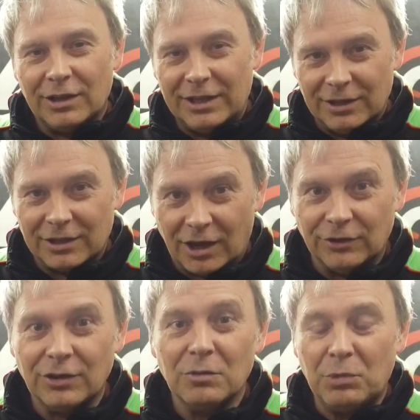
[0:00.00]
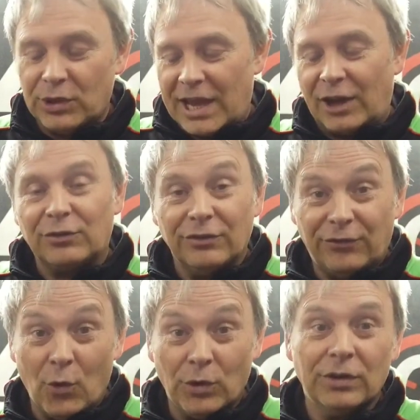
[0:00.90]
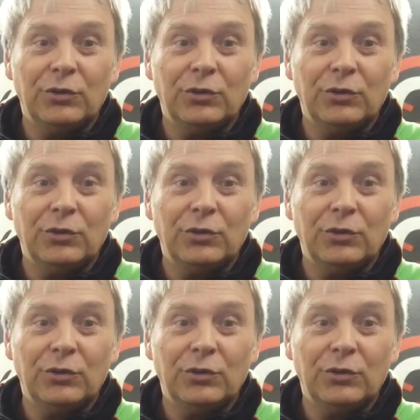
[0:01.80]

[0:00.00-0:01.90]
in the gun, but the action forward.